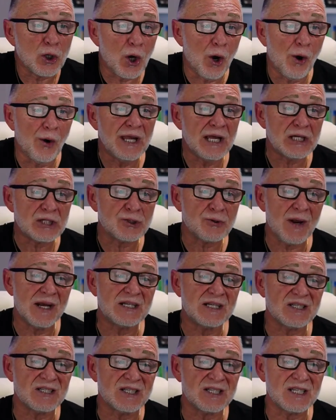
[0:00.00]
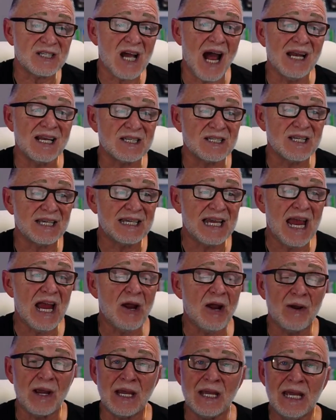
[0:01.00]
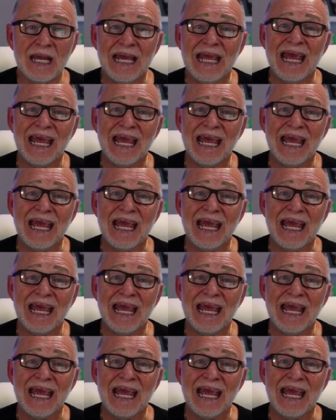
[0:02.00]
learning a trait such as kindness and caring,